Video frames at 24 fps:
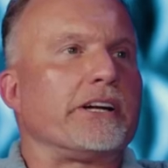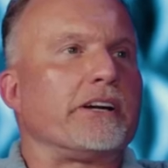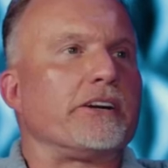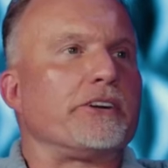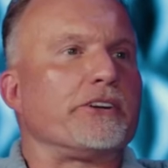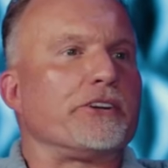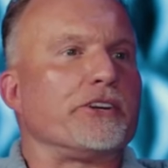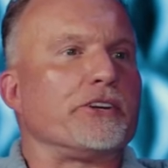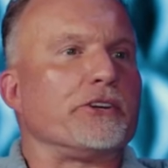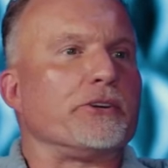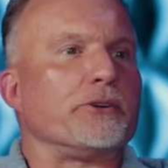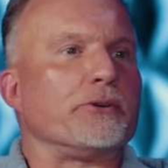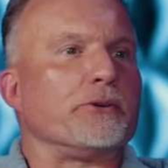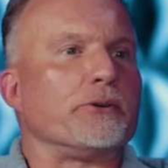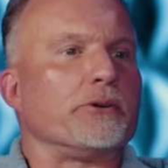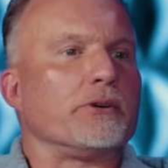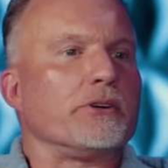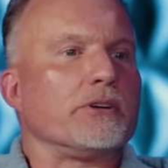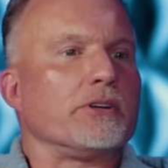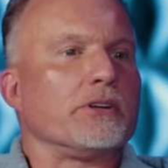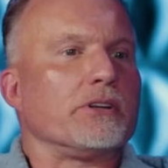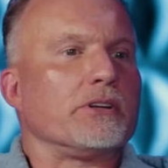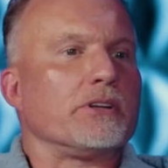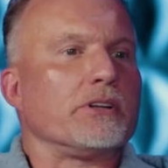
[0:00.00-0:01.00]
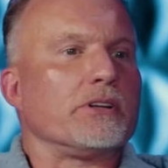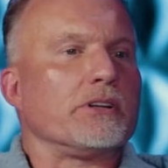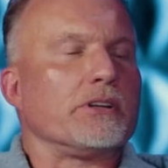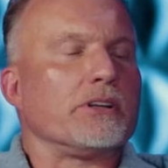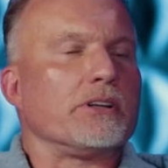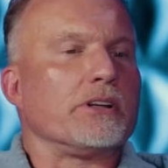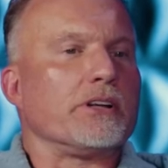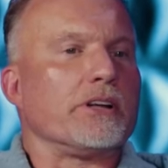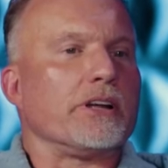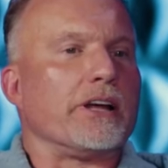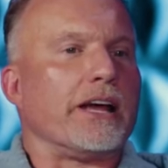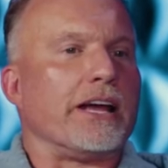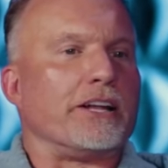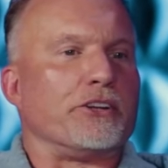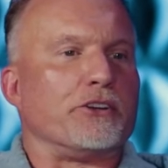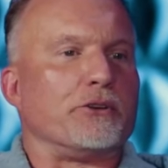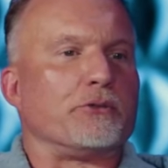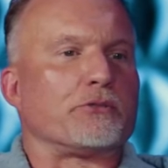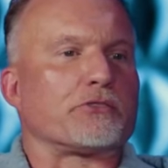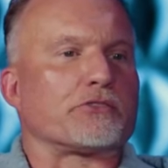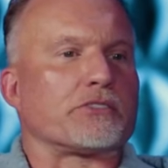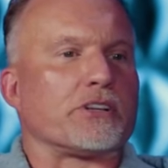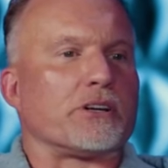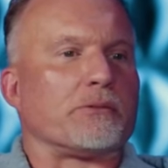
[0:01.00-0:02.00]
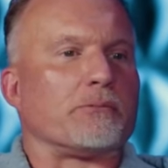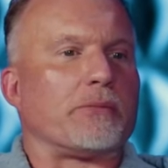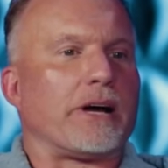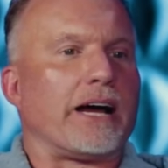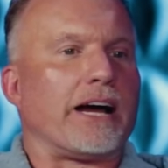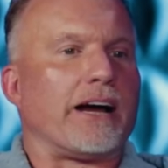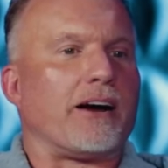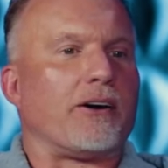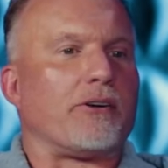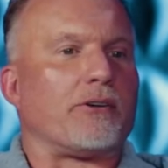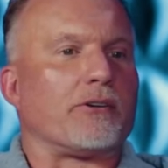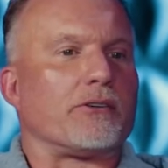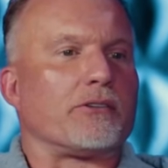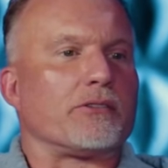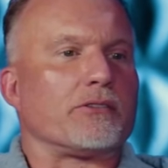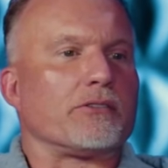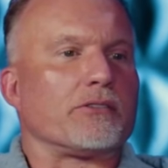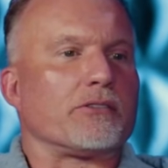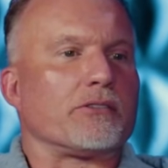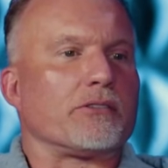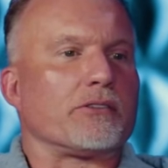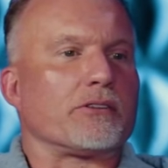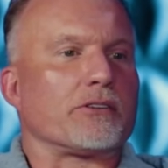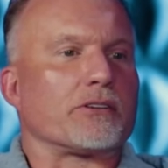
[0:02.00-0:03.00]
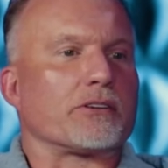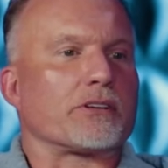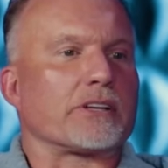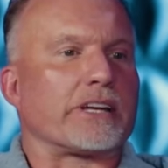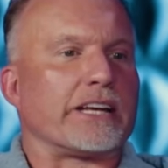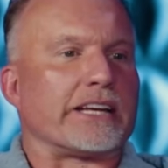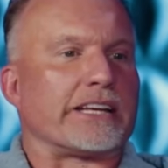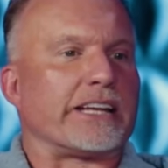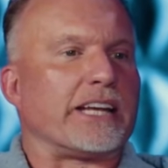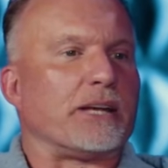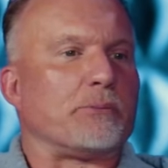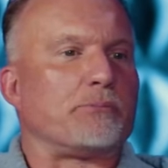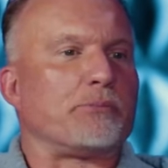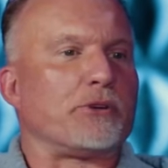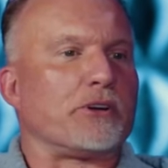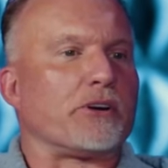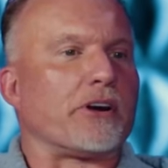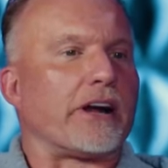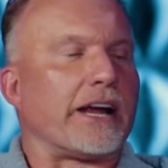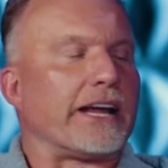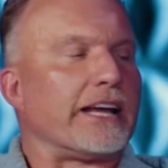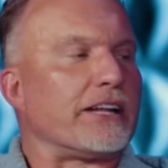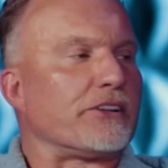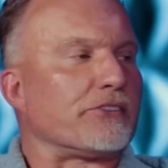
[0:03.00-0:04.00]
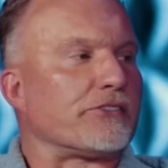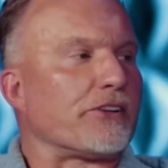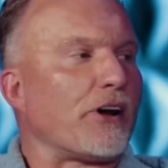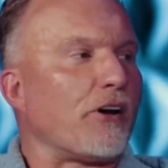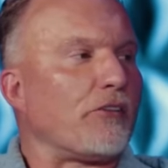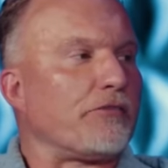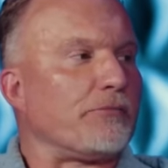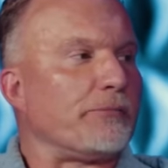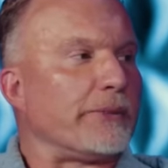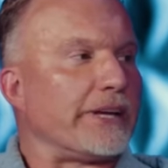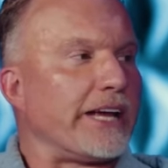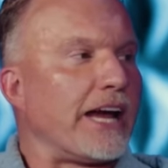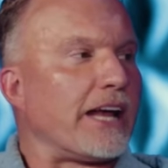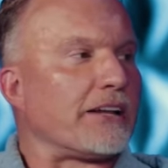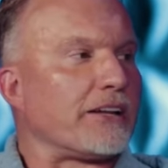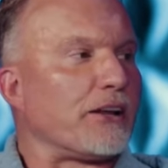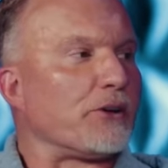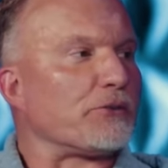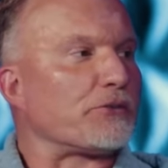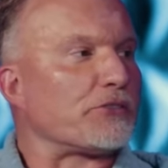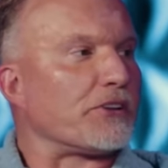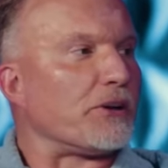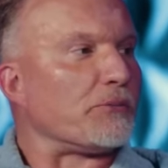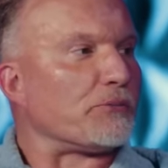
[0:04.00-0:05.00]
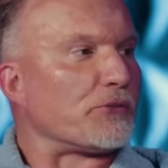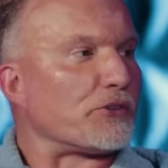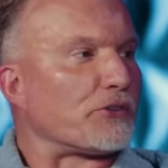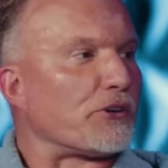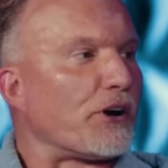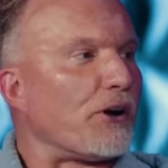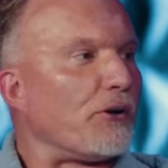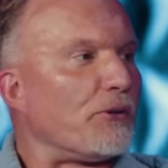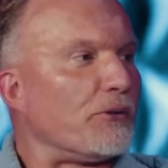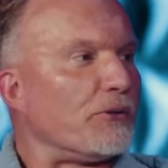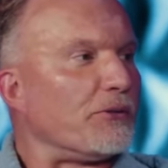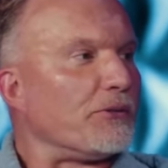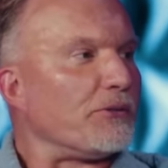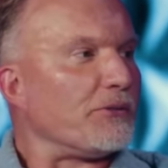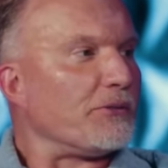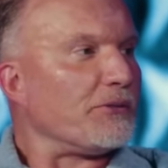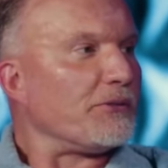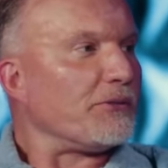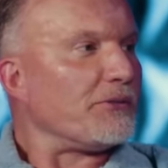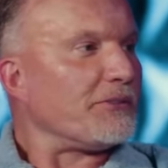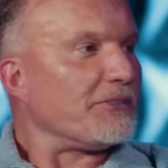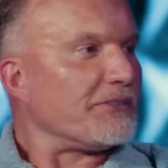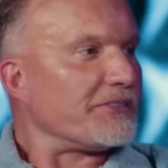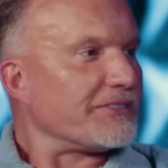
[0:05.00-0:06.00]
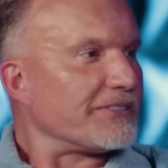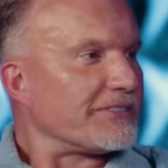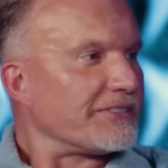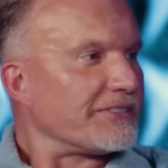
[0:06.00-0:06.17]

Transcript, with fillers: you and you somehow can keep your hands off me, I know something's wrong. Dear